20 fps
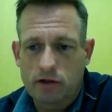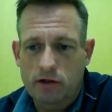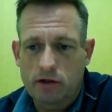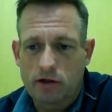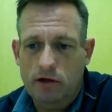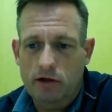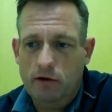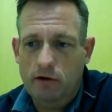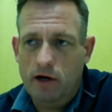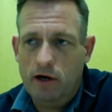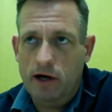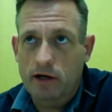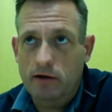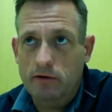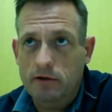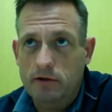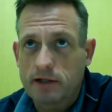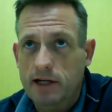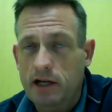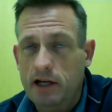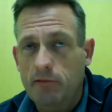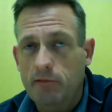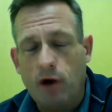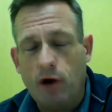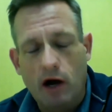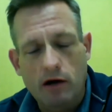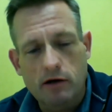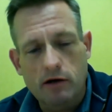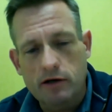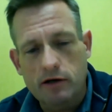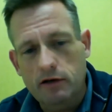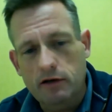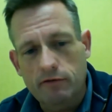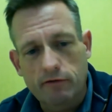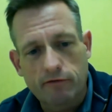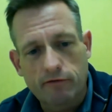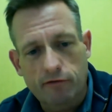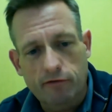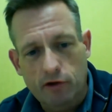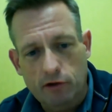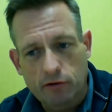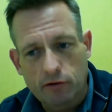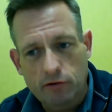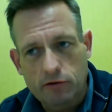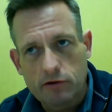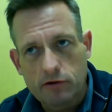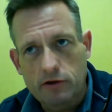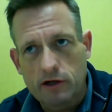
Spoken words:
They don't know how to set up priority of the flows.